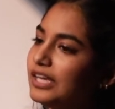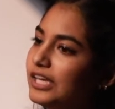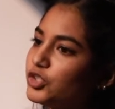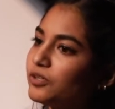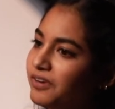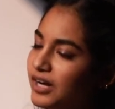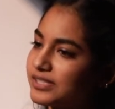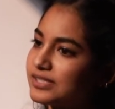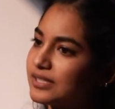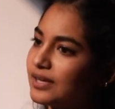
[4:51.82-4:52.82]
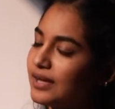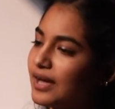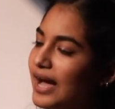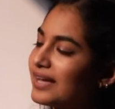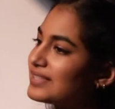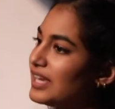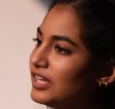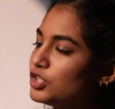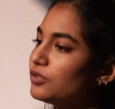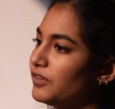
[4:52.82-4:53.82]
Each of us has
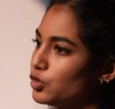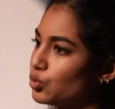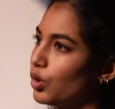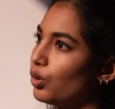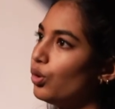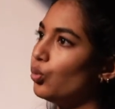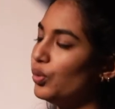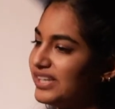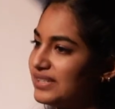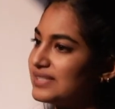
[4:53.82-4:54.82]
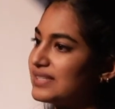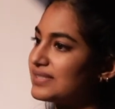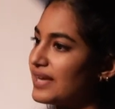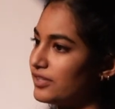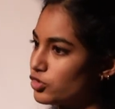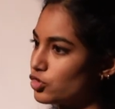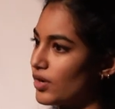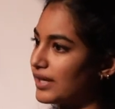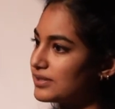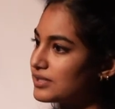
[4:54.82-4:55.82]
individual weaknesses and
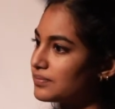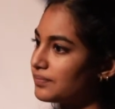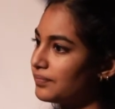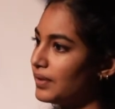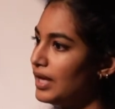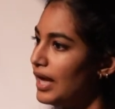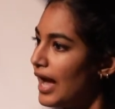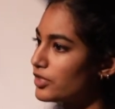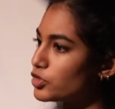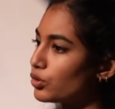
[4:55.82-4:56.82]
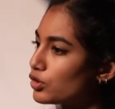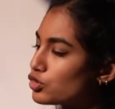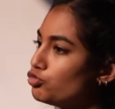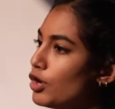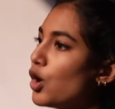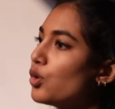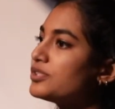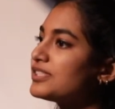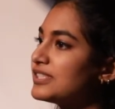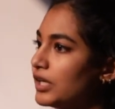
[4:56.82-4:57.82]
strengths. And so there's no
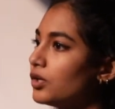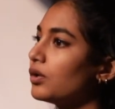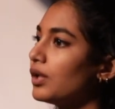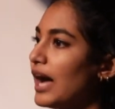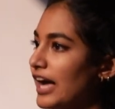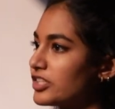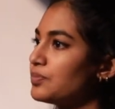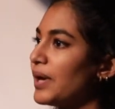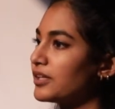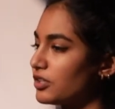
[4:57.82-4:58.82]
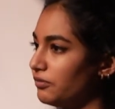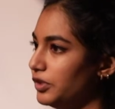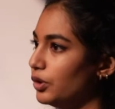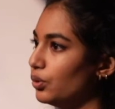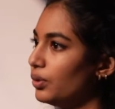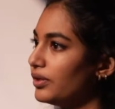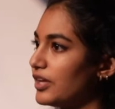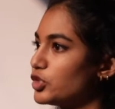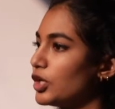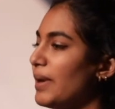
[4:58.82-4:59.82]
single aspect of you
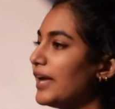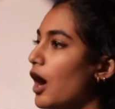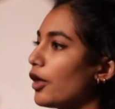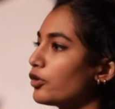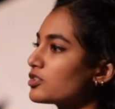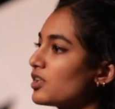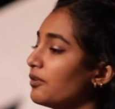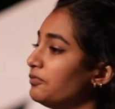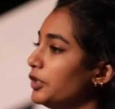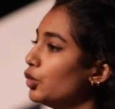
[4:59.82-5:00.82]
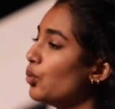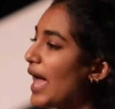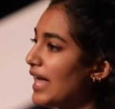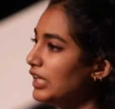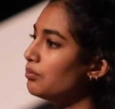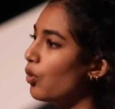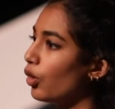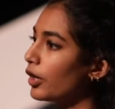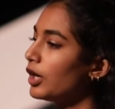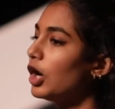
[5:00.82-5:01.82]
that should make others love you any
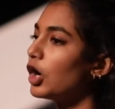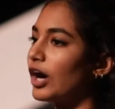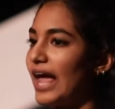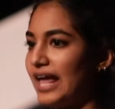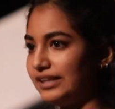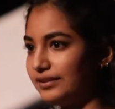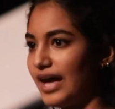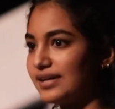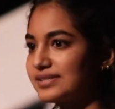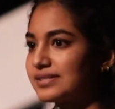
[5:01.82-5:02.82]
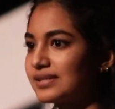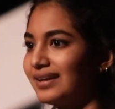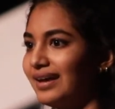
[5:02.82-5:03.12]
more or any less.